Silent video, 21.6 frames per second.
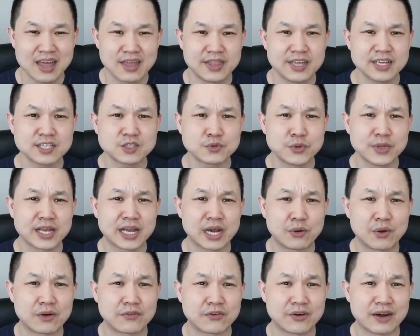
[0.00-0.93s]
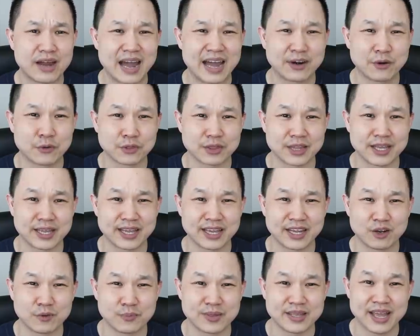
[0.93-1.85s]
This week, however, I don't think
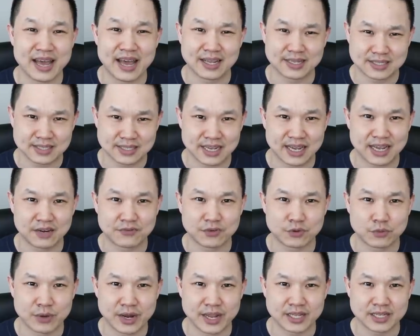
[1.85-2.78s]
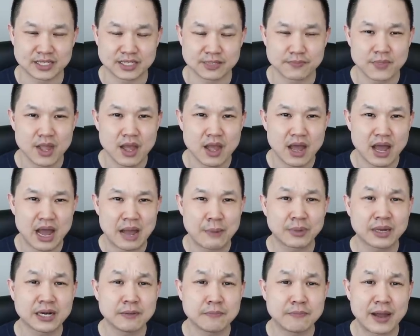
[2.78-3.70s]
it'll be as tight of a race.
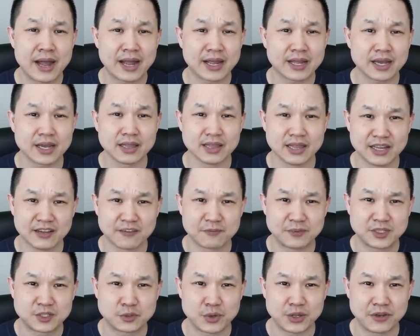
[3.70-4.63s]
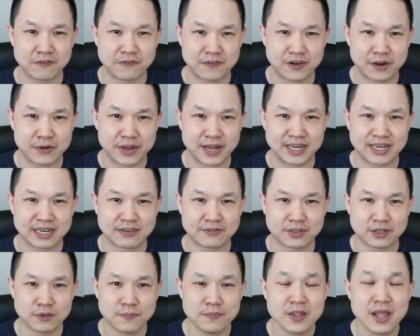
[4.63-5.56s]
I'm gonna back Love Between Fairy and
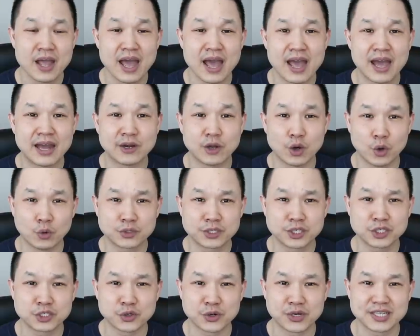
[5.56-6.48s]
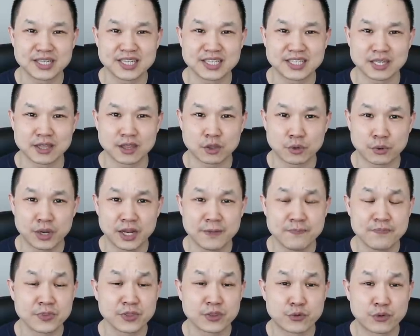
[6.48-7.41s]
Devil and Ode to Joy Season
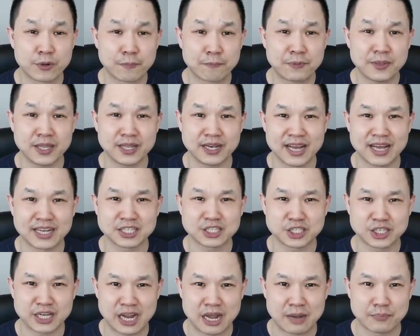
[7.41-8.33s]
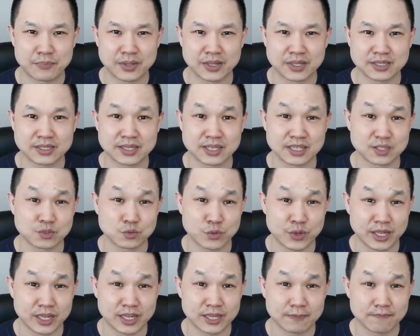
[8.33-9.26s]
3 to repeat as champions this
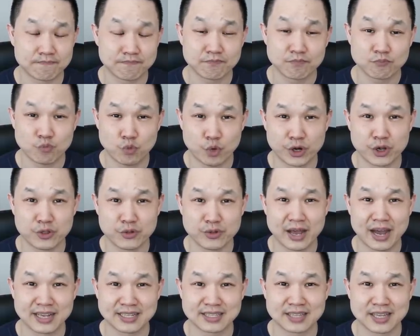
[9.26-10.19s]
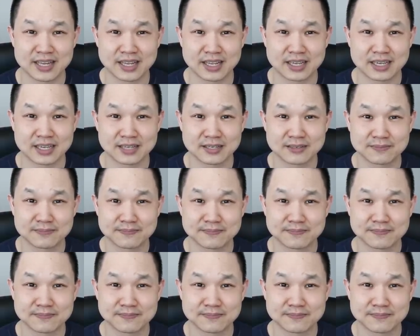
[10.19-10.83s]
week. What do you guys think?